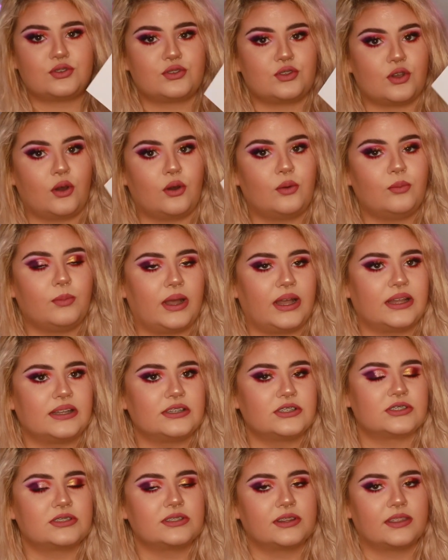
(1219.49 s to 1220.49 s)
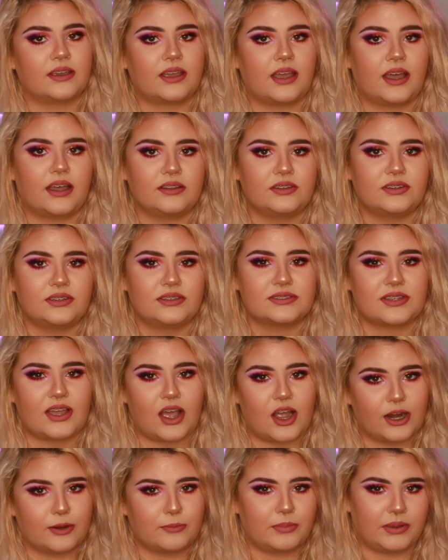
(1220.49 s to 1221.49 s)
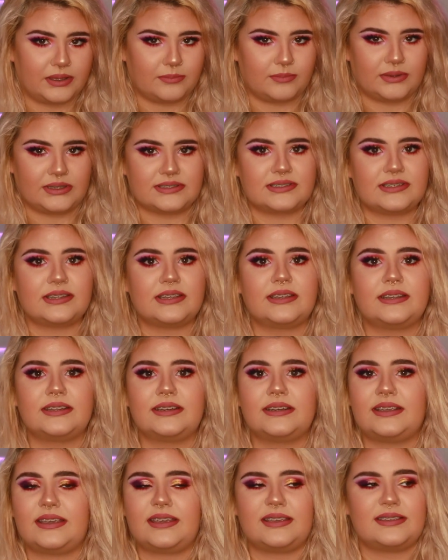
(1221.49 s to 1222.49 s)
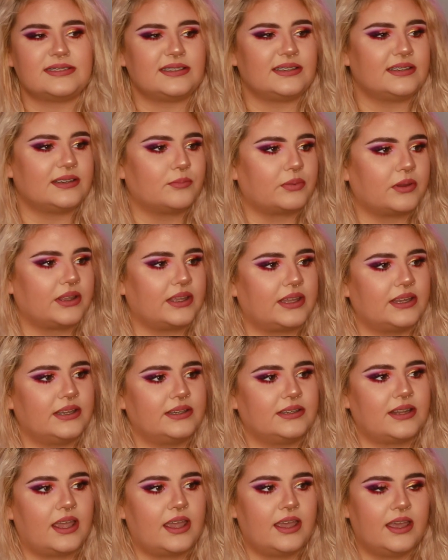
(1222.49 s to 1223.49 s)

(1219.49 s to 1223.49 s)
so much. The colors are pigmented, easy to blend.